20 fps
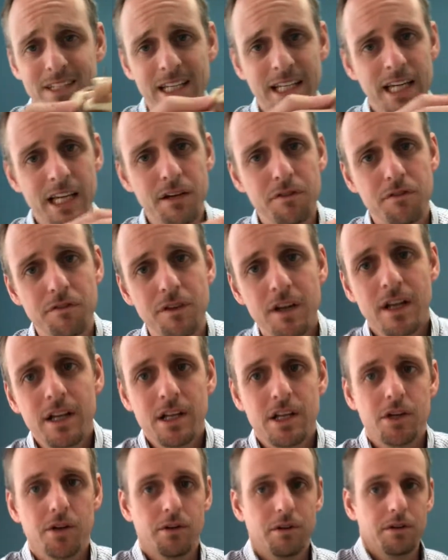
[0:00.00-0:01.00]
If
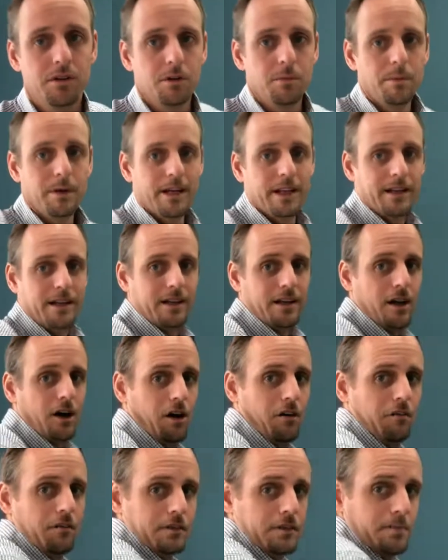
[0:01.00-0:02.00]
you're a little bit
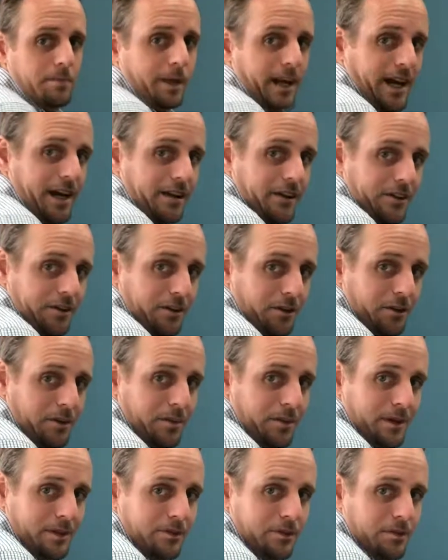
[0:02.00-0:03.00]
office bound and you're a little
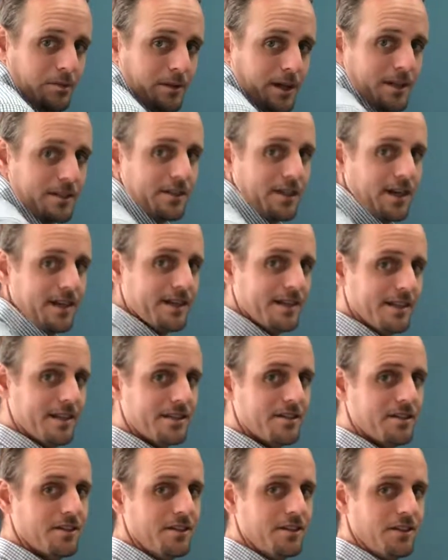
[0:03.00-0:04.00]
bit too much like
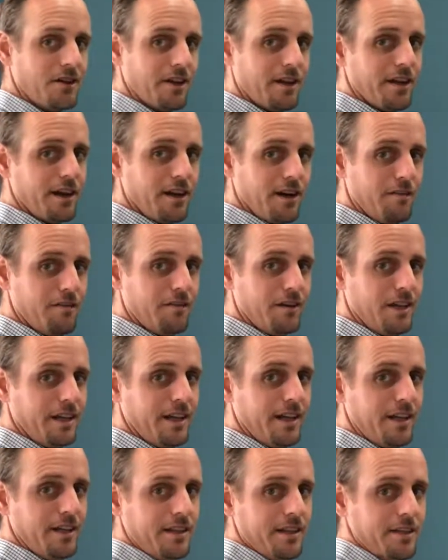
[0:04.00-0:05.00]
this and you're not enough
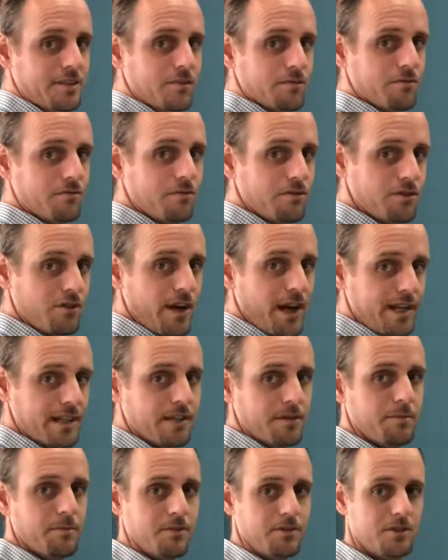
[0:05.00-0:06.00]
in this
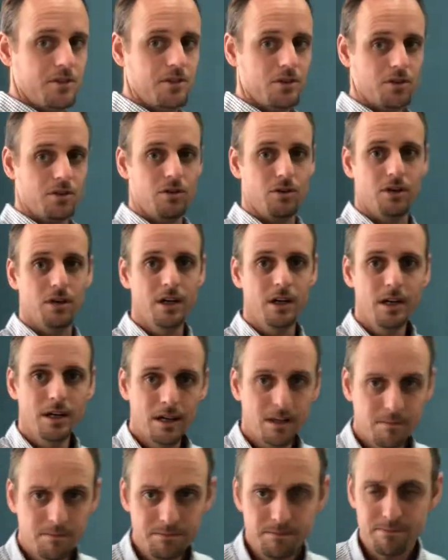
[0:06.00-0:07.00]
retracted position or
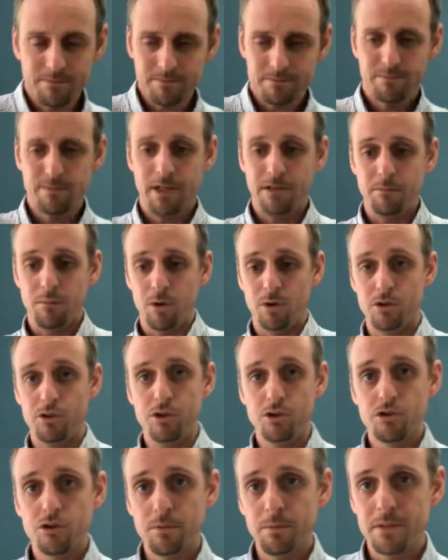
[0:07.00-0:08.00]
a more
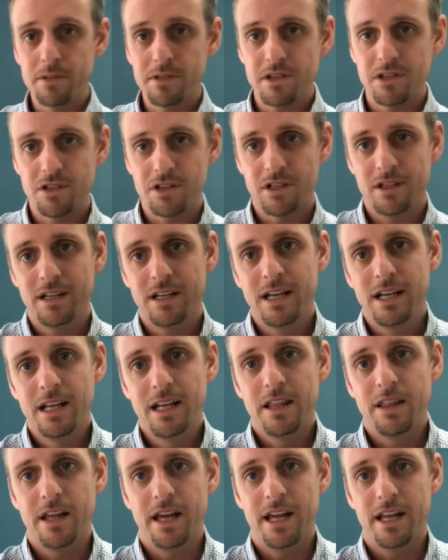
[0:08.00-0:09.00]
neutral position,
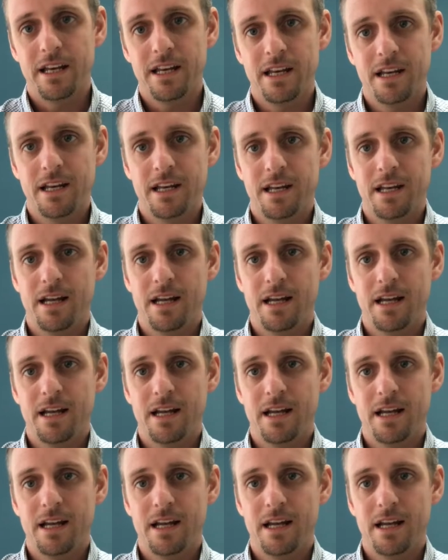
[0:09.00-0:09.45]
then